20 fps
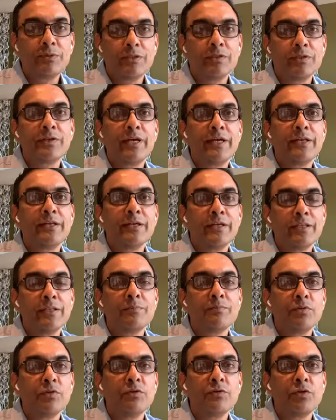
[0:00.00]
been created in the
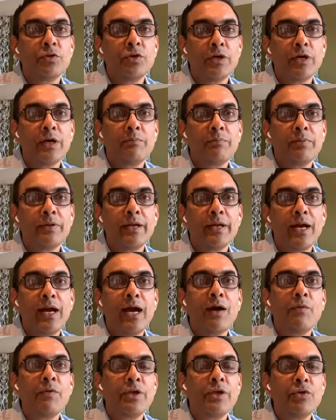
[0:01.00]
portfolio company,
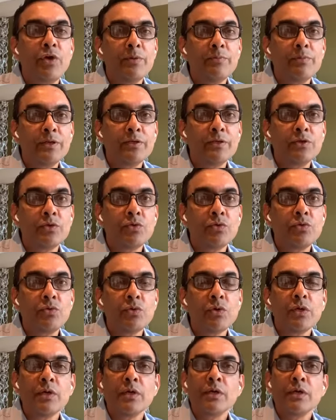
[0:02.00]
how are you able to